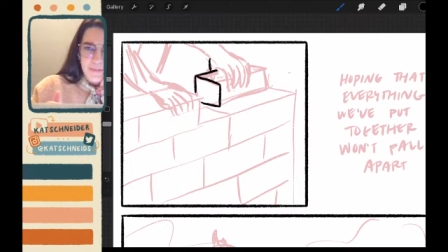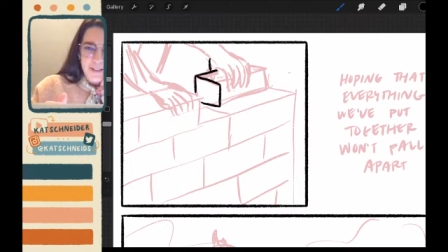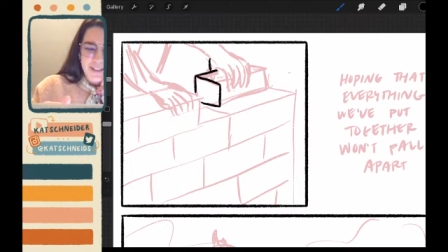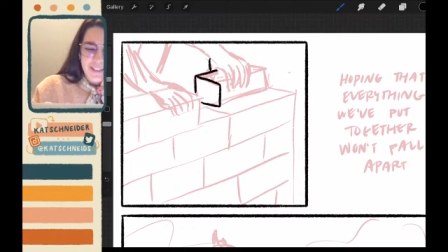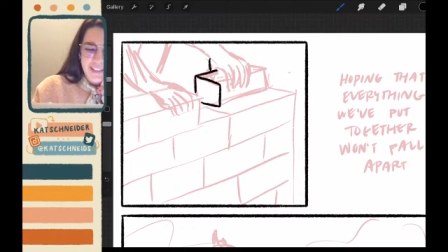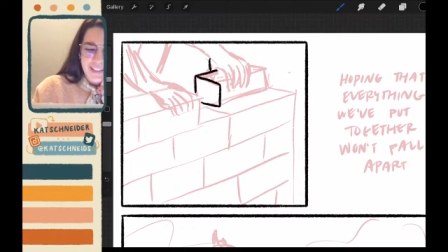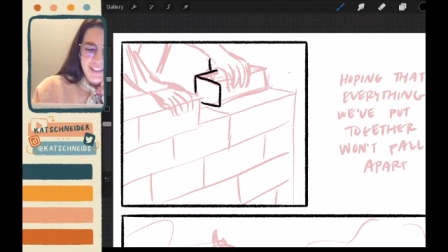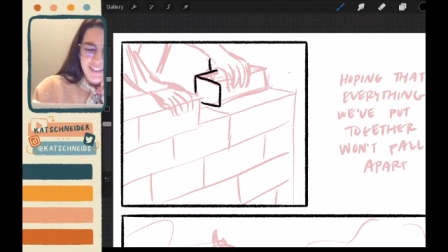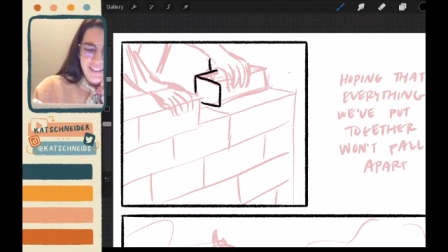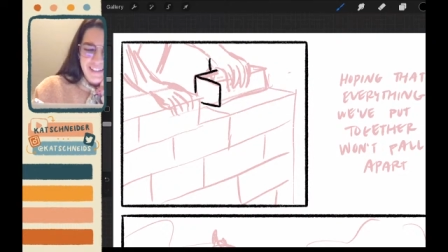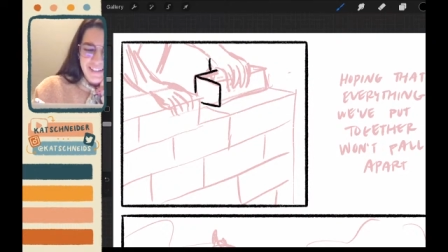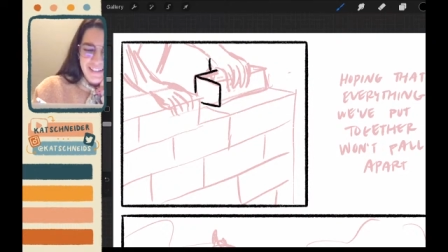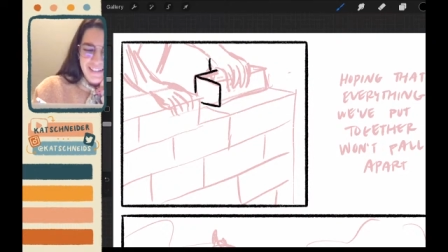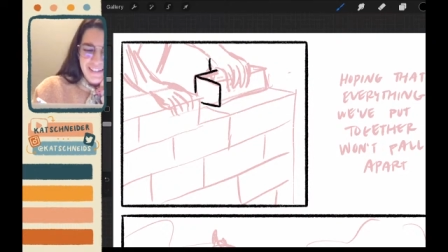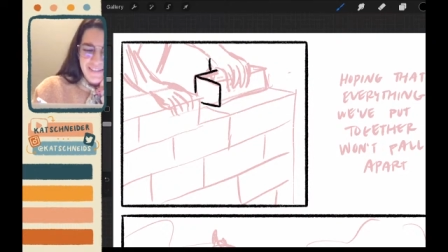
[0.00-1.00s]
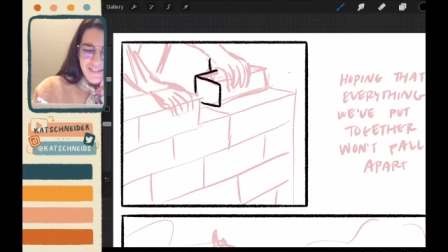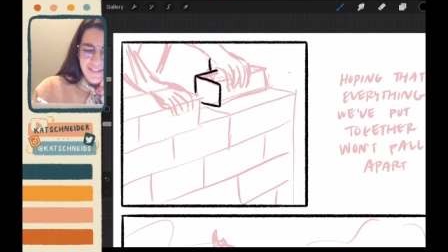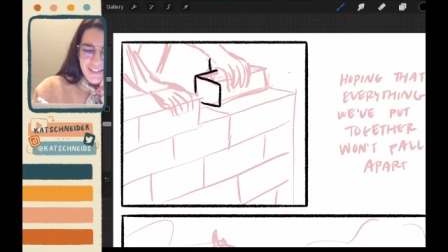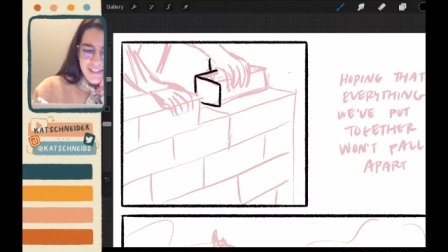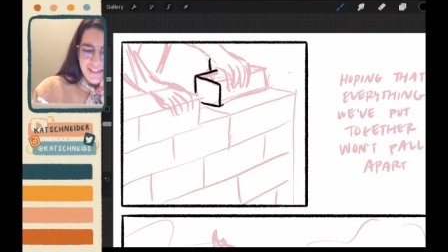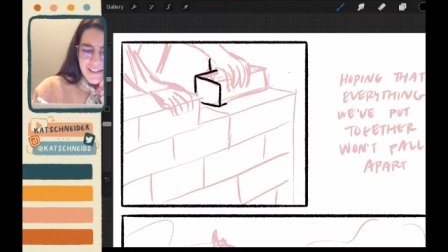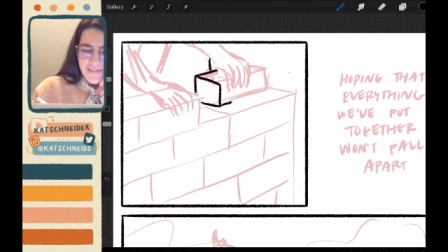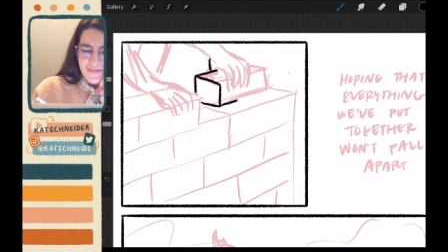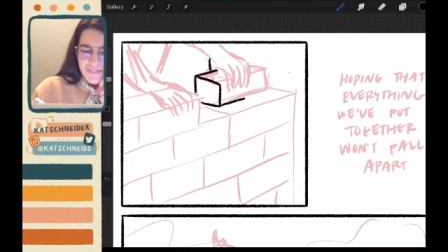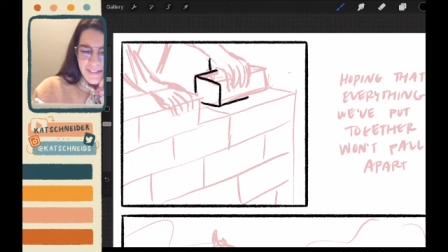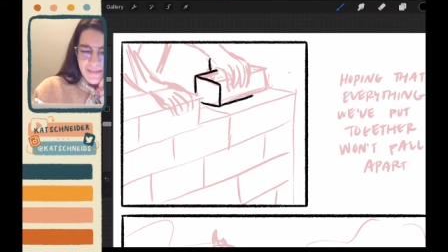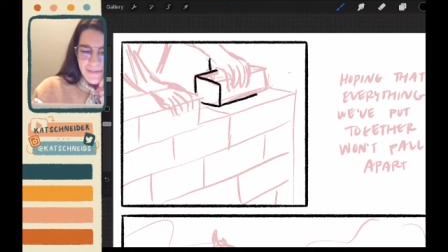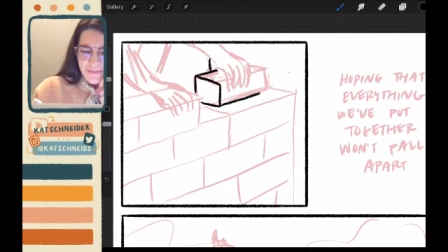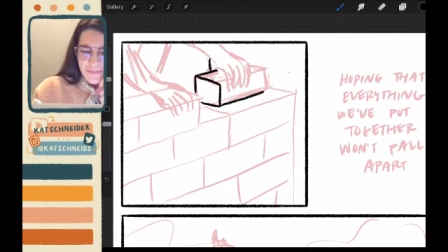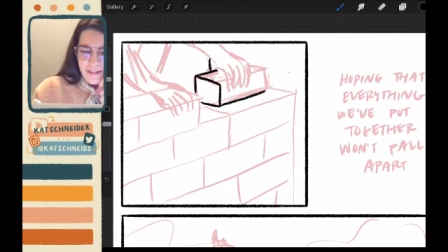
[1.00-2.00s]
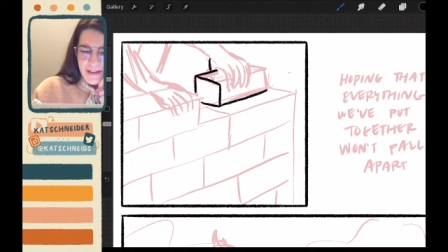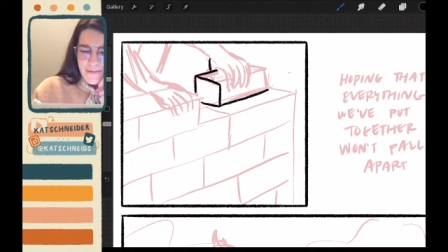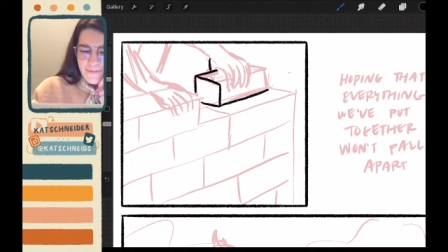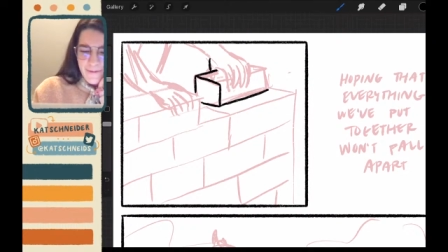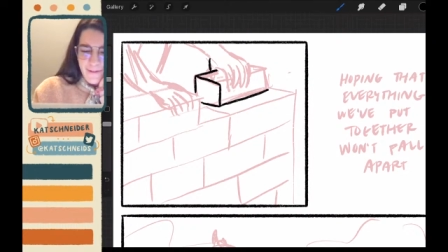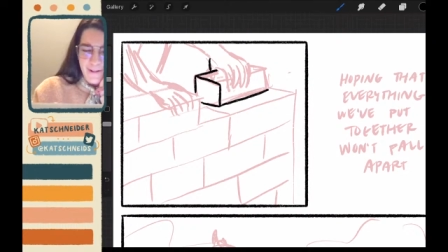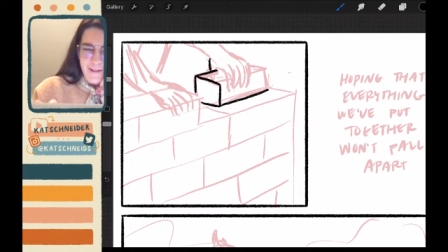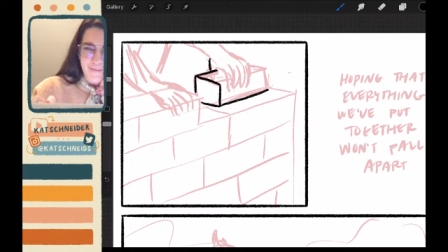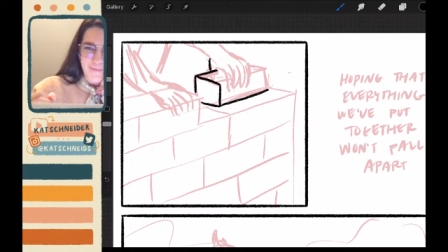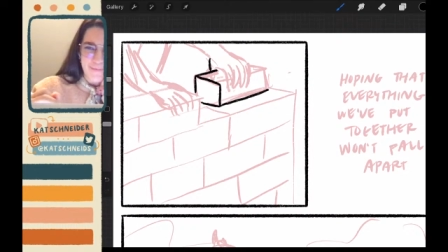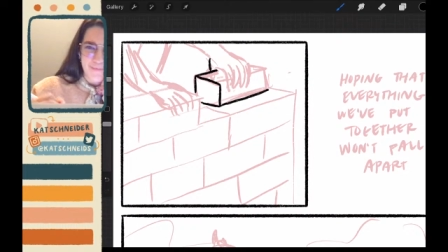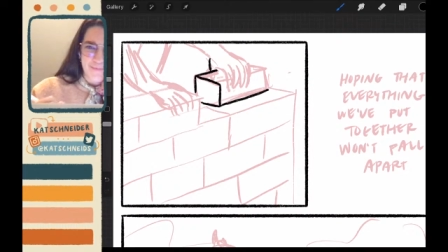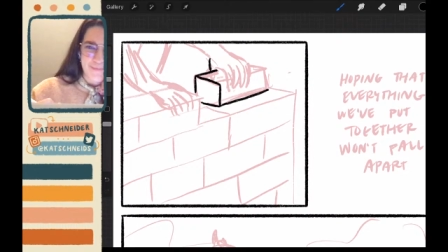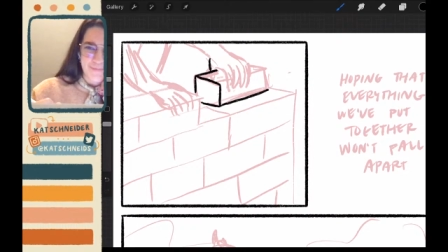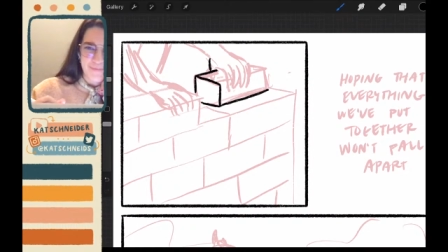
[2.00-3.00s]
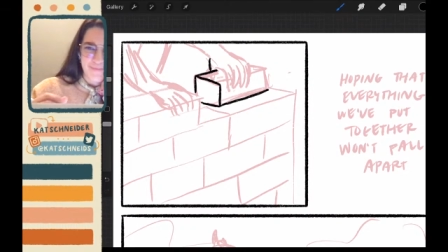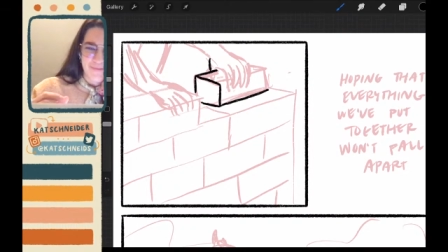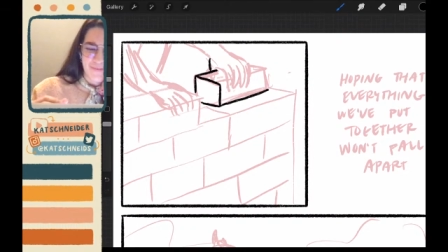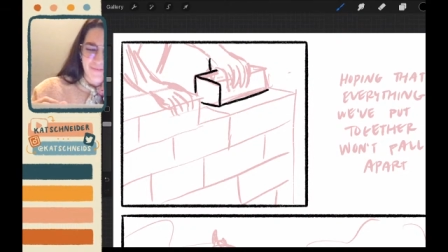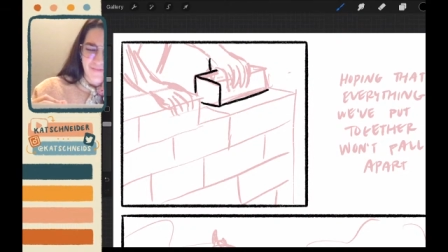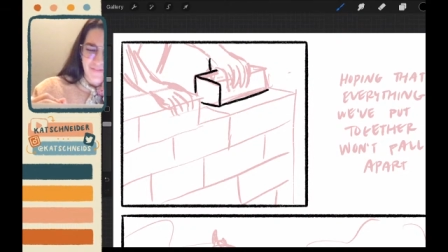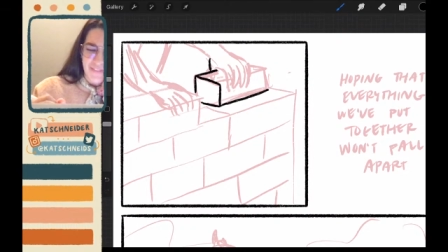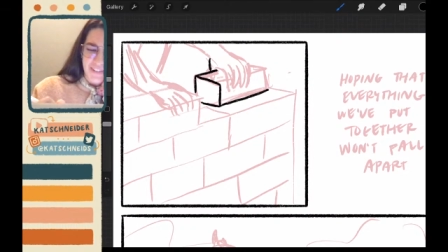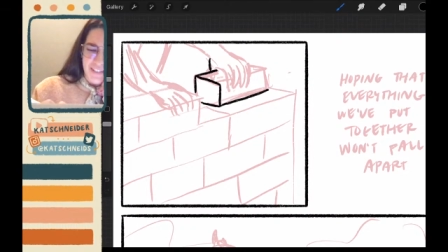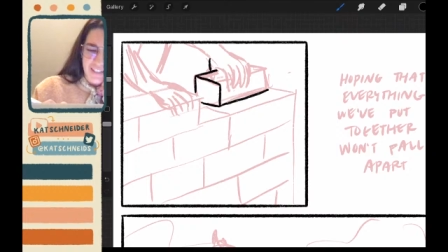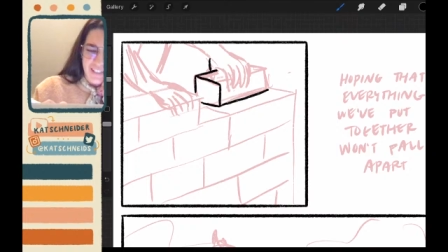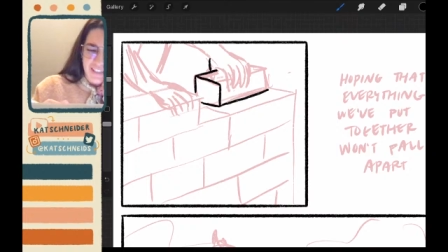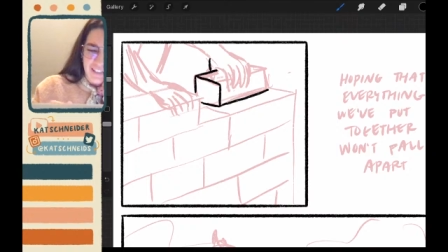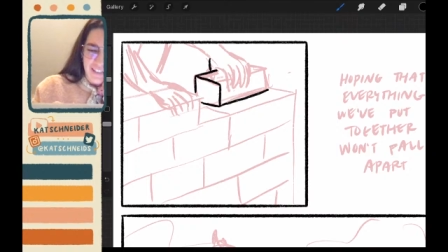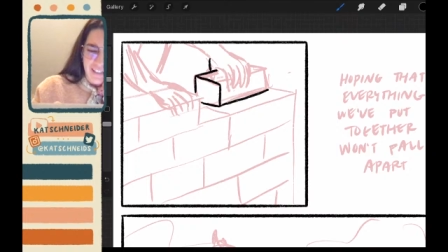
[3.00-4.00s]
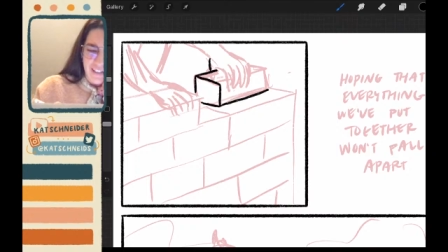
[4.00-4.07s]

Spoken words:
Redsky, what's up? Different platform. You're still